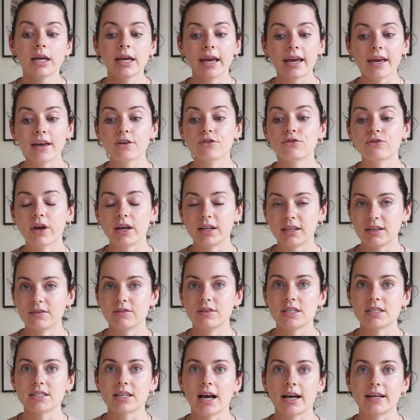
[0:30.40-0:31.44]
if any of
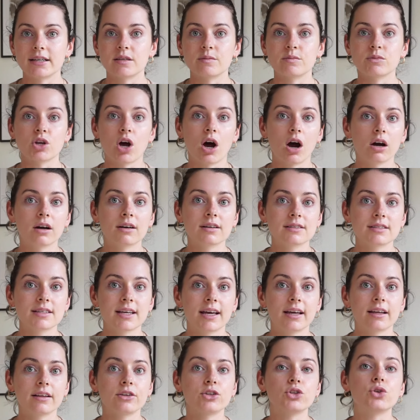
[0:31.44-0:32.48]
these items are on
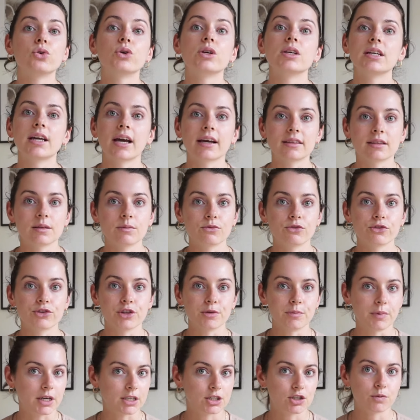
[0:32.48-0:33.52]
sale, you can get them for the
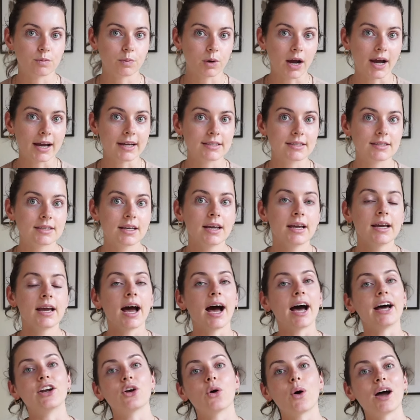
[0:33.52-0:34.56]
best price.
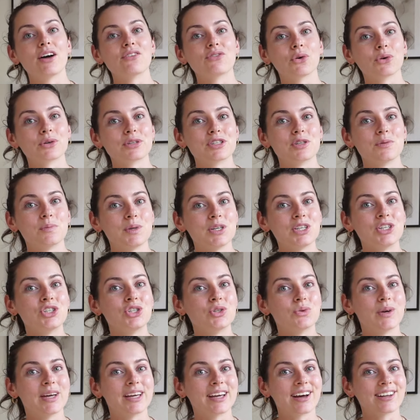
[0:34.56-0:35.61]
I know I've also been
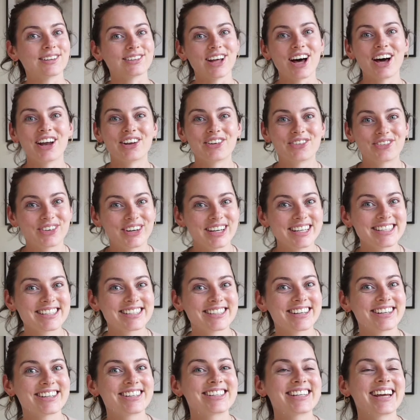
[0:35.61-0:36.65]
doing a lot of
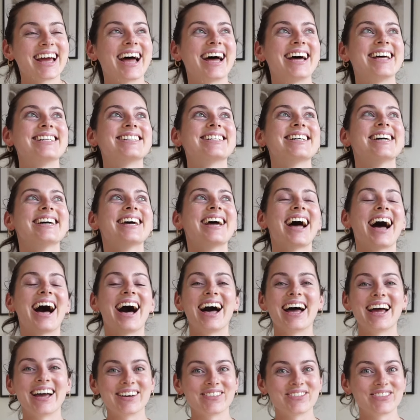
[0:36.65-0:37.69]
research, and
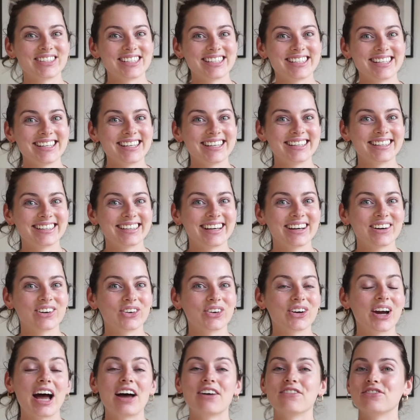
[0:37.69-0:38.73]
I have seen,
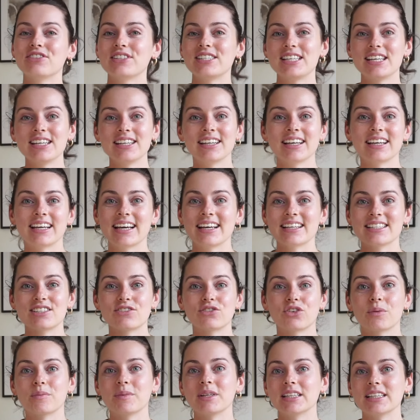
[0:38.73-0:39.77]
or I've seen, I guess,
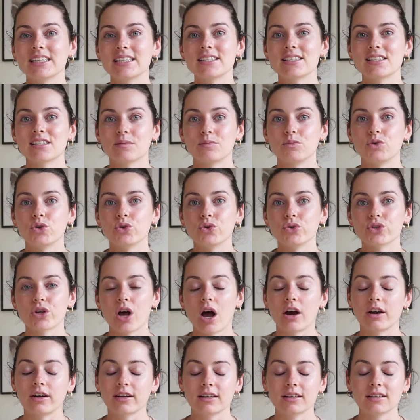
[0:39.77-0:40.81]
from at least some news
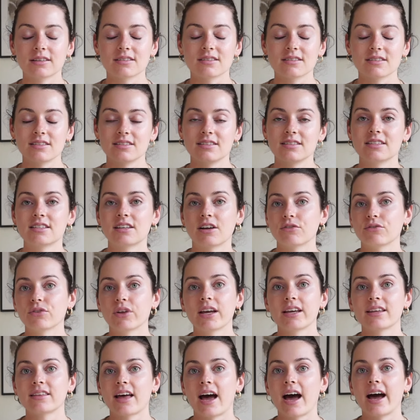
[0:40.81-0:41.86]
articles and stuff
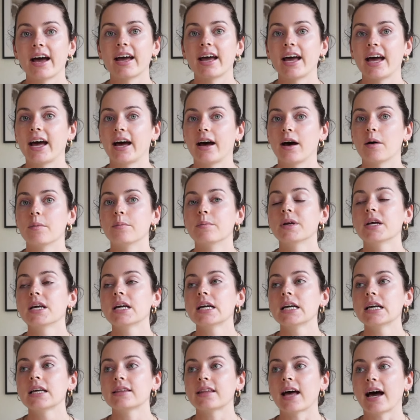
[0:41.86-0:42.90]
like that, um,
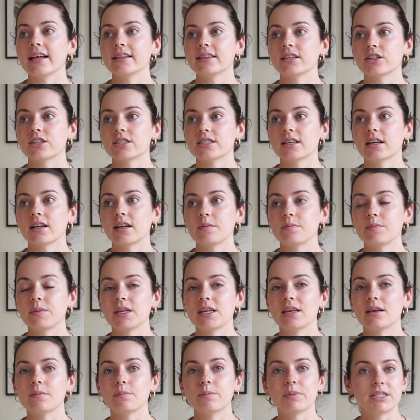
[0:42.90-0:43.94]
that there's going to
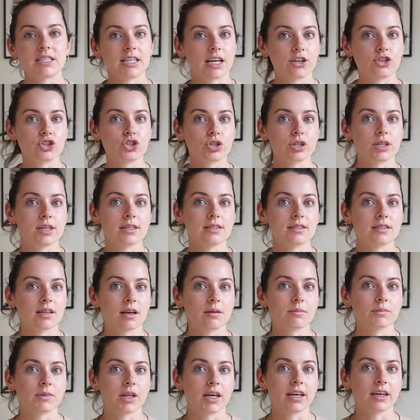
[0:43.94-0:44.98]
be potentially
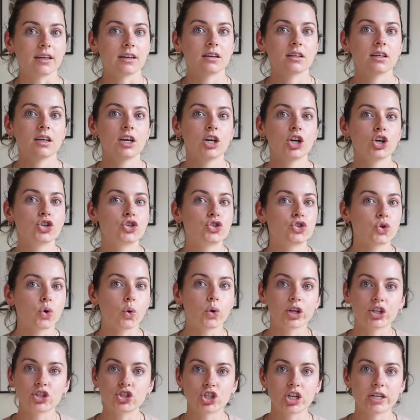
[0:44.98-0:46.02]
some like
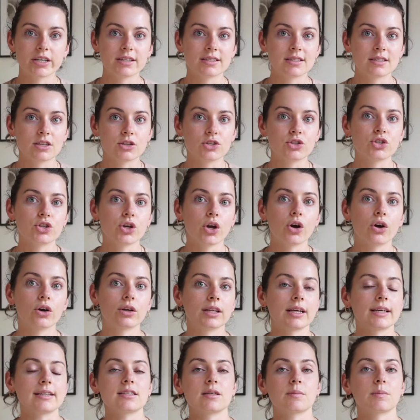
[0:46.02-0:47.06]
shortages this year,
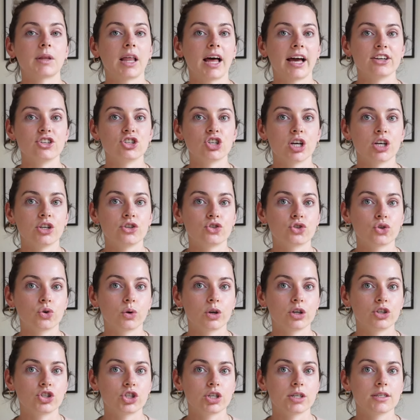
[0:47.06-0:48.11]
like supply chain
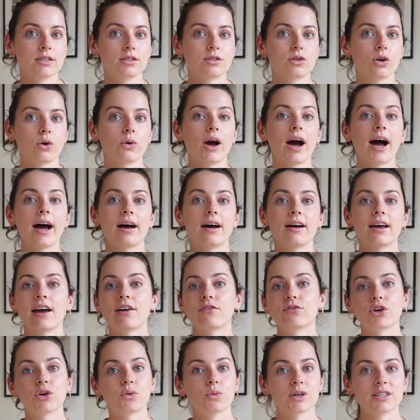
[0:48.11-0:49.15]
shortages. So uh,
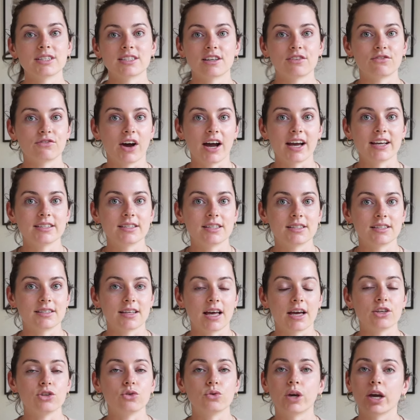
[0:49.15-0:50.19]
everyone's advice is
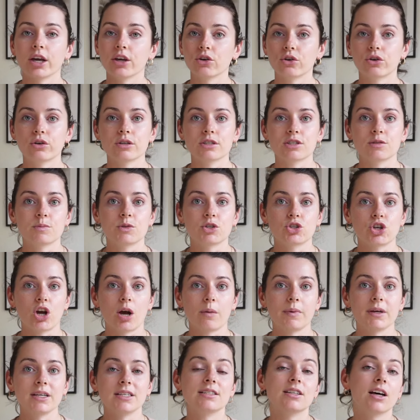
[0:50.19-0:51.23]
that you get your Christmas
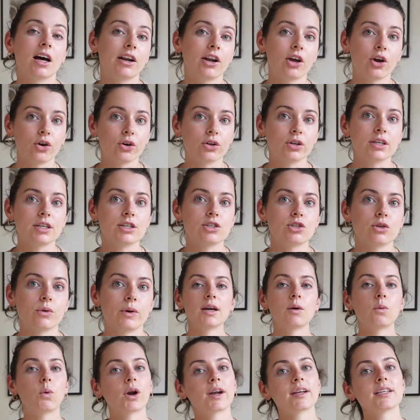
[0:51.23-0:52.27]
shopping done early. So
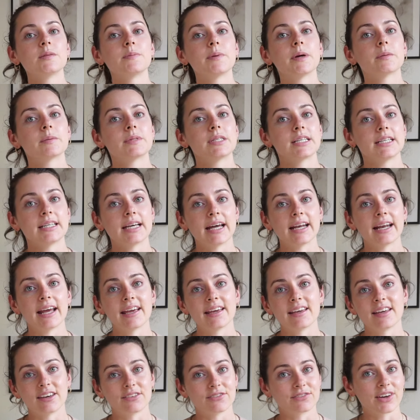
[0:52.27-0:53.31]
I wanted to be able to get
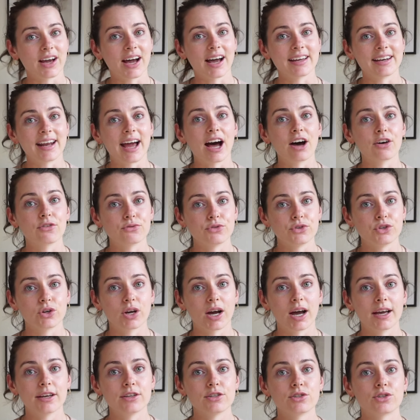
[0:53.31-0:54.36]
a gift guide out for you
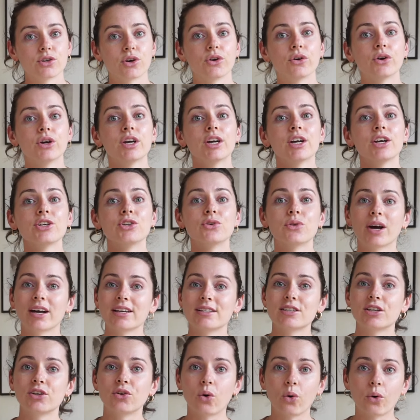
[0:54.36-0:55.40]
guys, so you guys
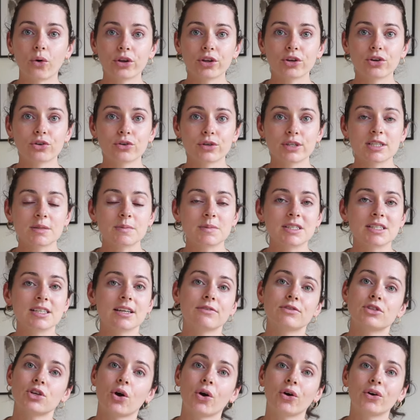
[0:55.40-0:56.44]
can order your Christmas
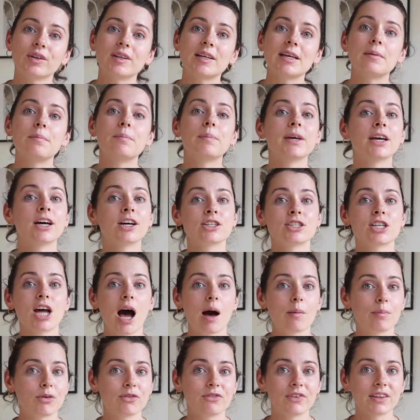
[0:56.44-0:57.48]
gifts early, be on
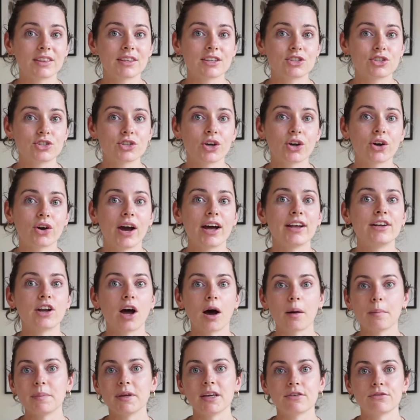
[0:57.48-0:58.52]
top of it this year, and
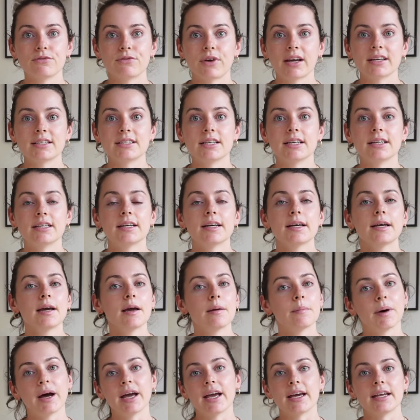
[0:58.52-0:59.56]
not be affected
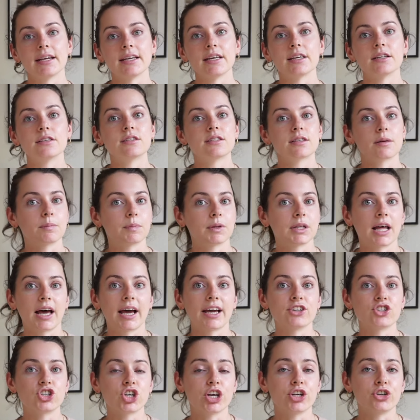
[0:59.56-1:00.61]
by any
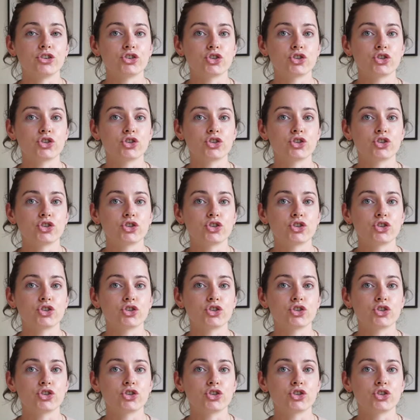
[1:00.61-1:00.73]
supply chain